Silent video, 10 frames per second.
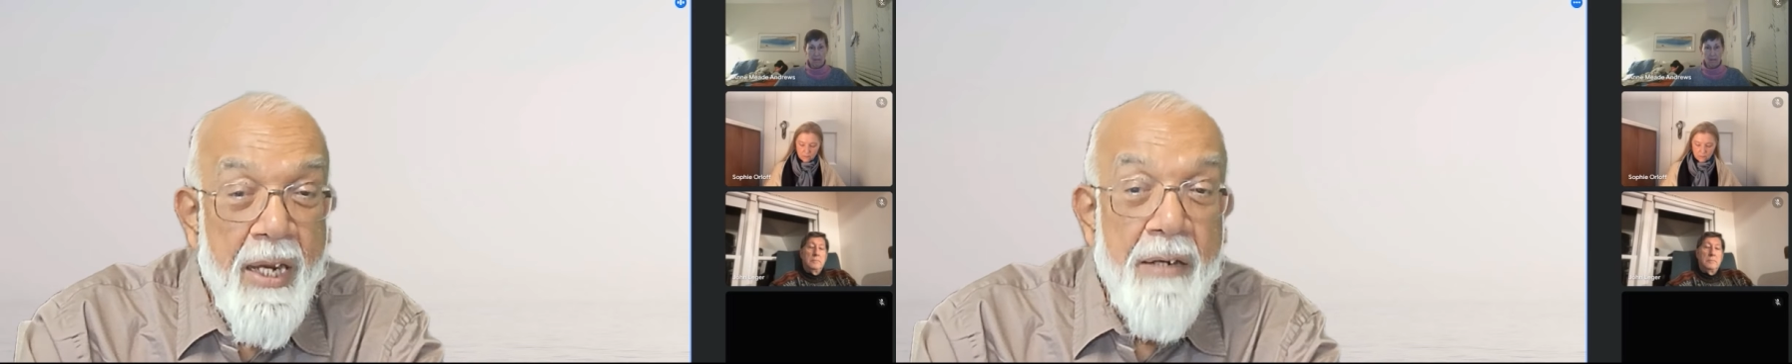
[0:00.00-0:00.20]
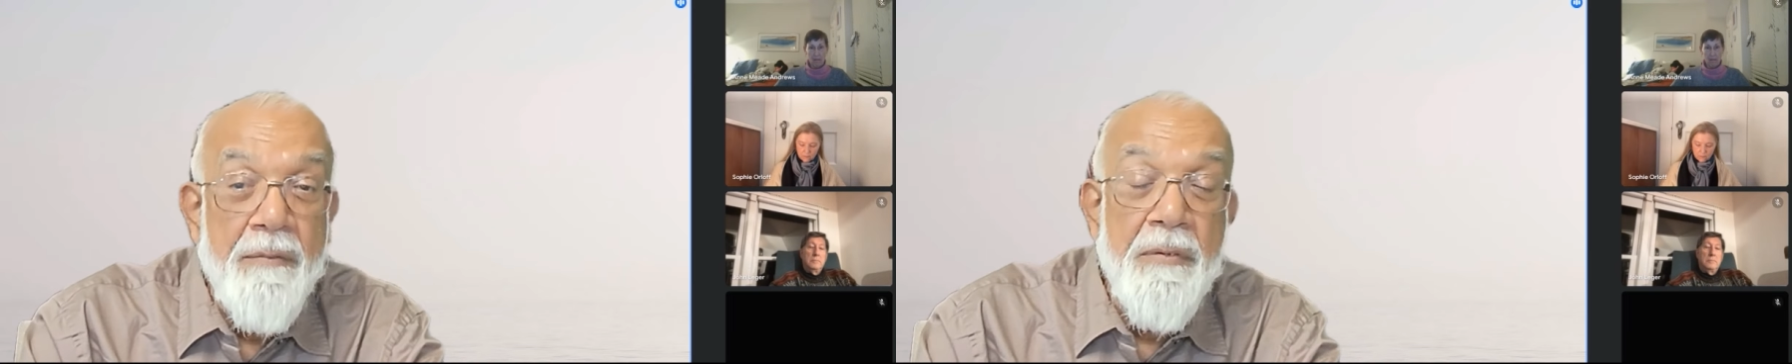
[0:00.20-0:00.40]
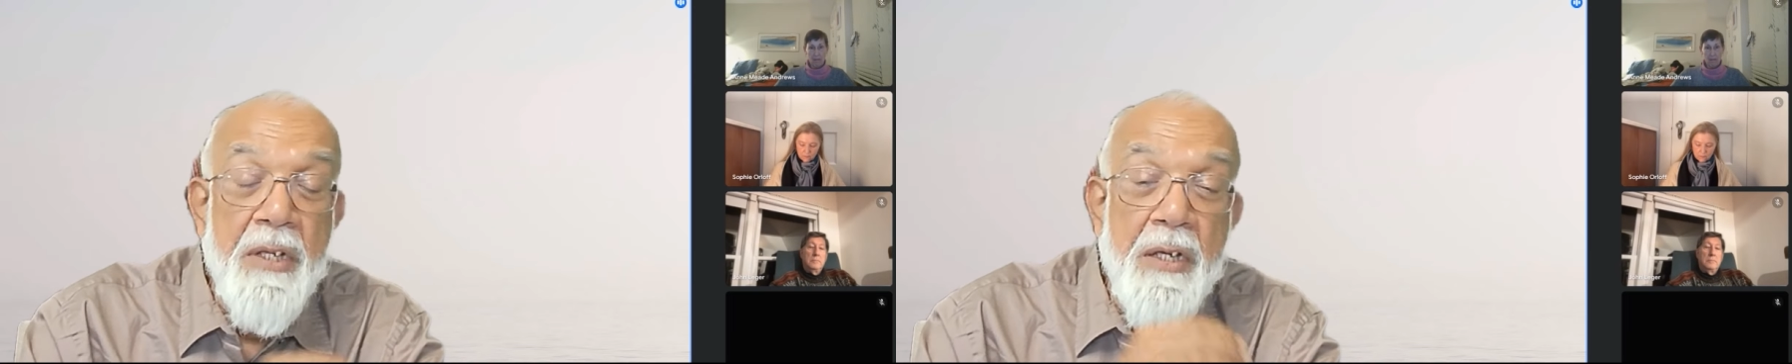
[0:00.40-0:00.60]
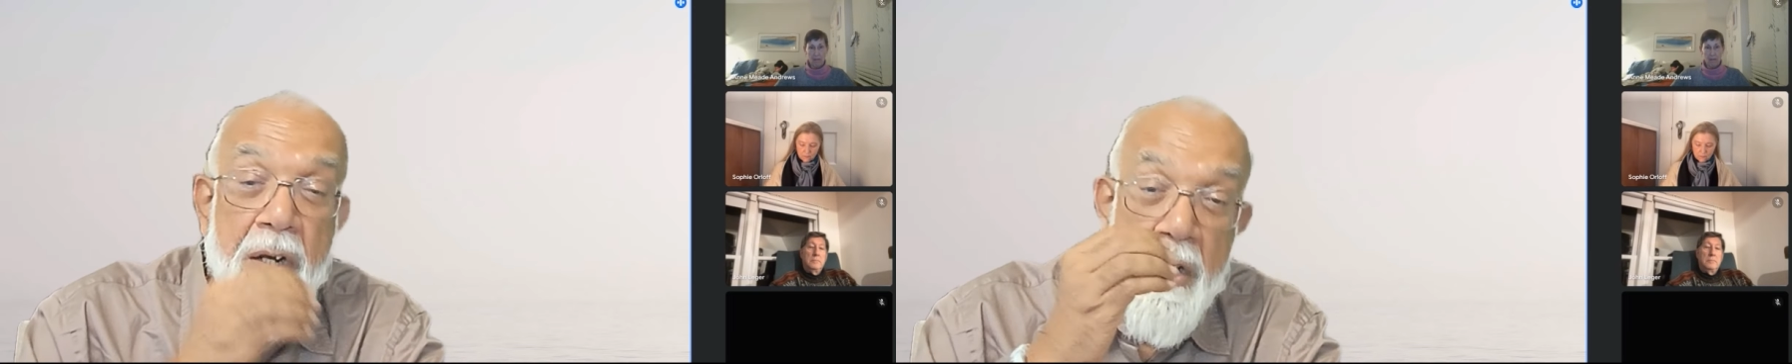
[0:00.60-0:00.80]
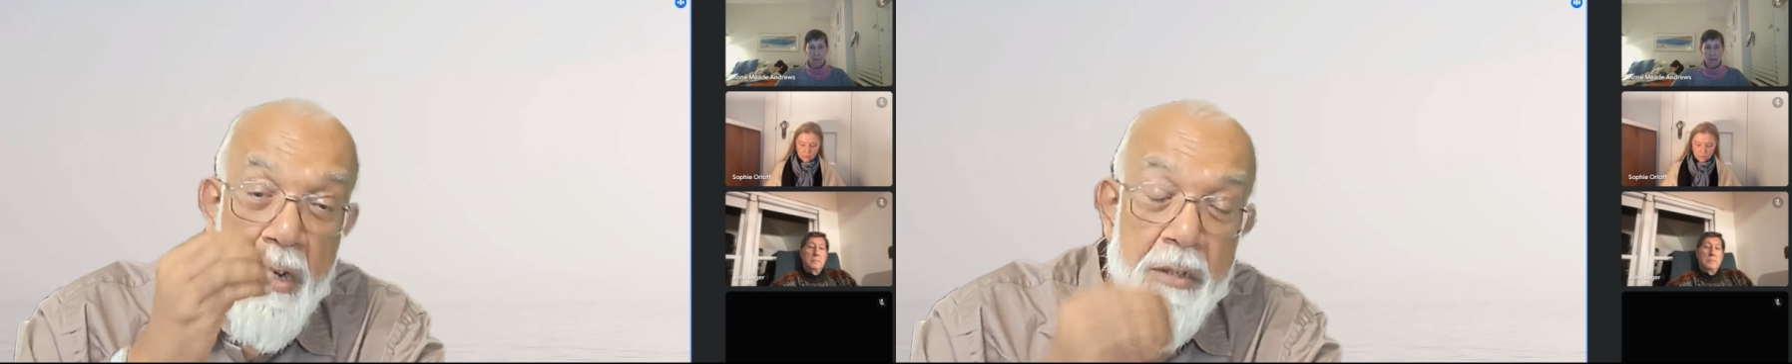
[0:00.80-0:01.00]
and
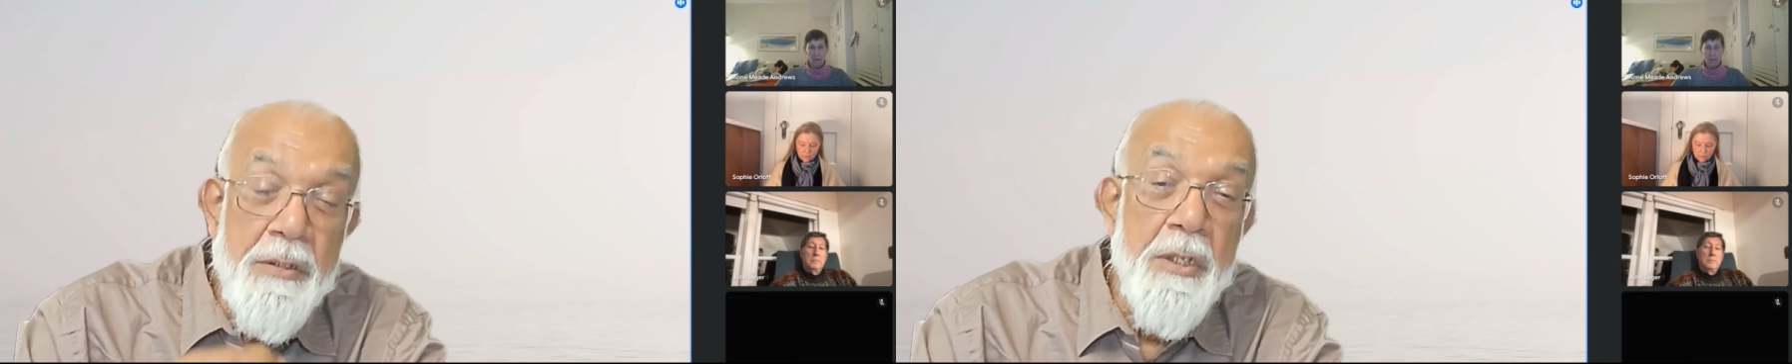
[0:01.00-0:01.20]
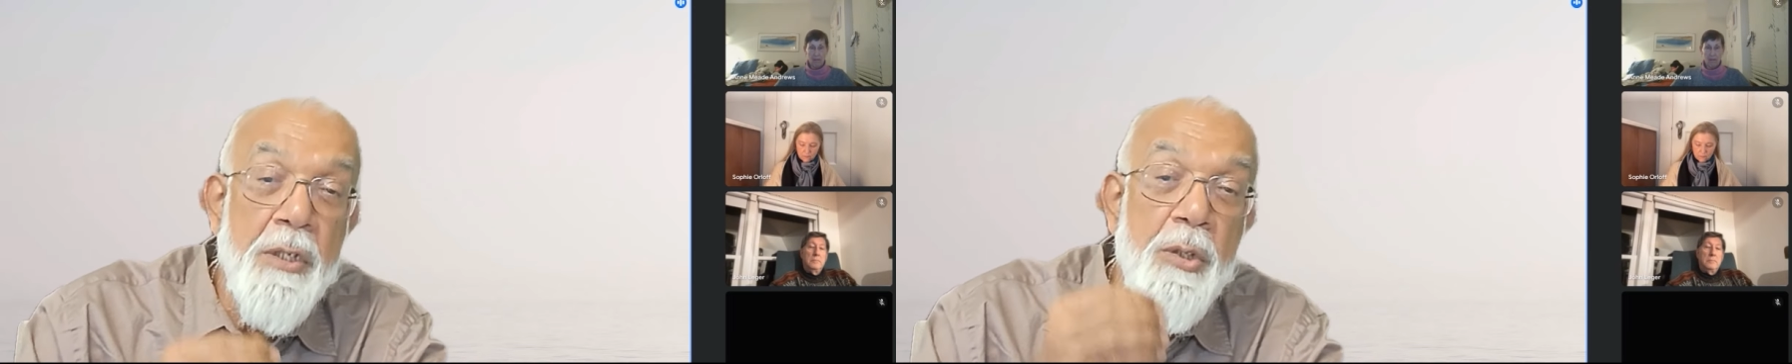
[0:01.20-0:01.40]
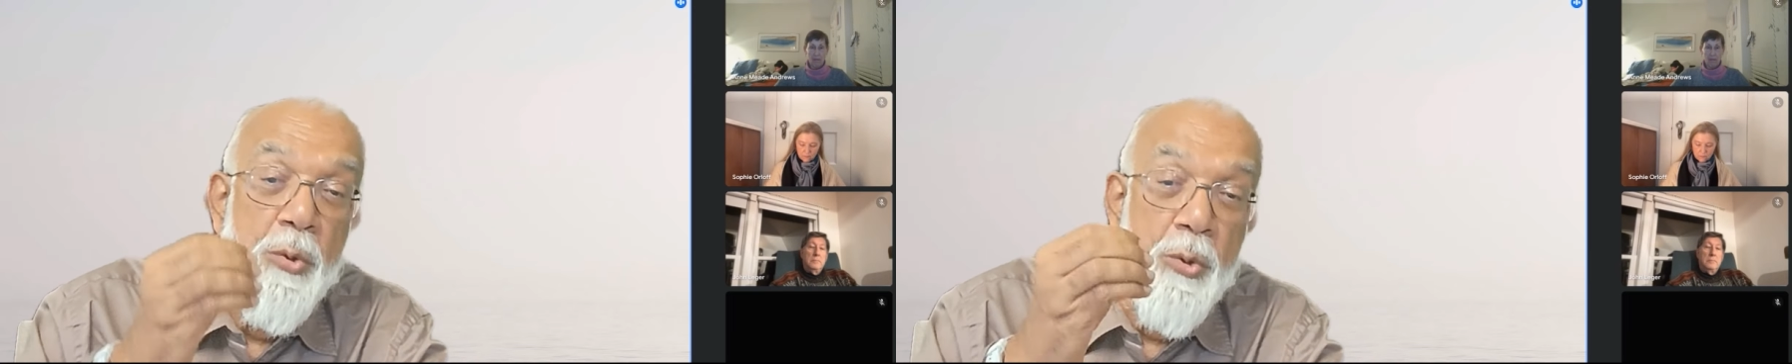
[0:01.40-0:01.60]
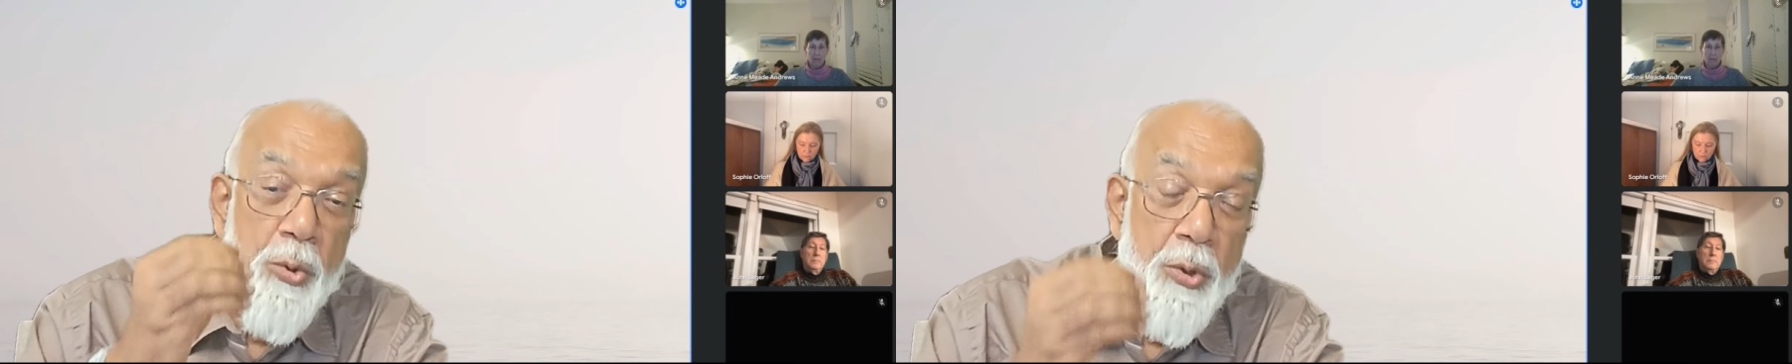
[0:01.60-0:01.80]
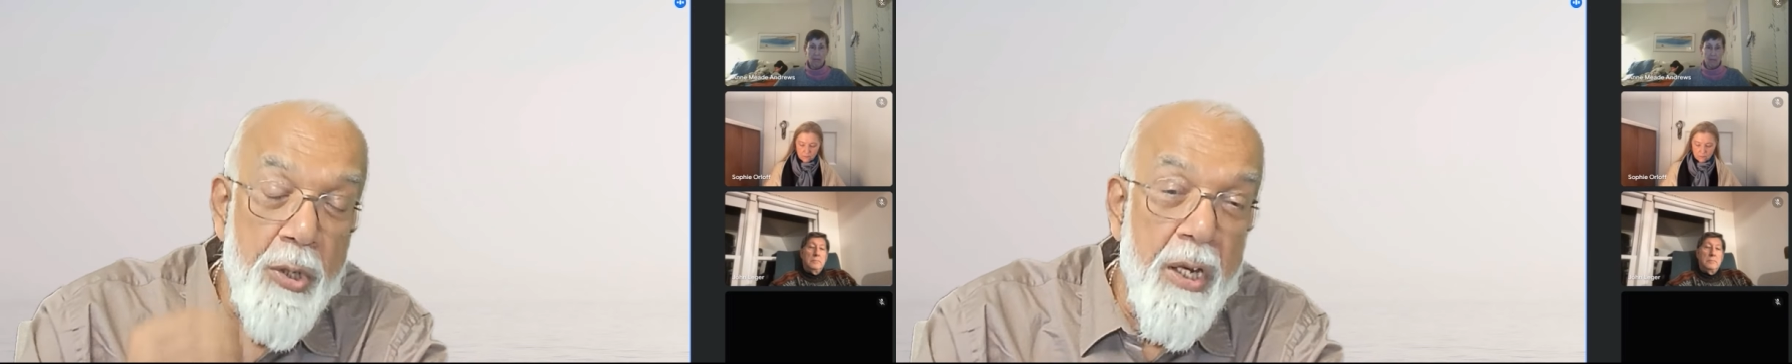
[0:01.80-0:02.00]
we continue
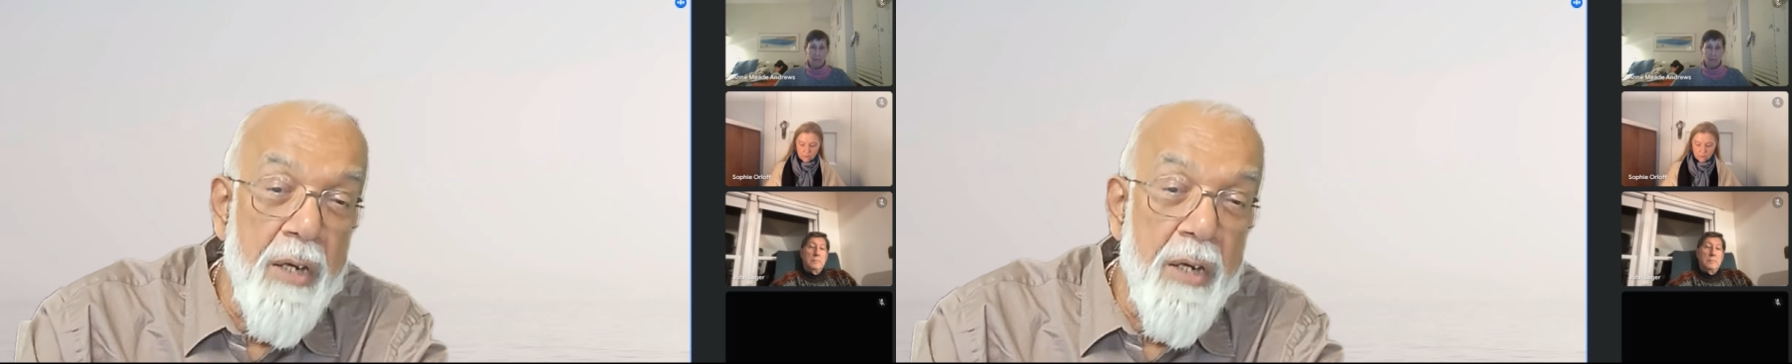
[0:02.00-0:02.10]
to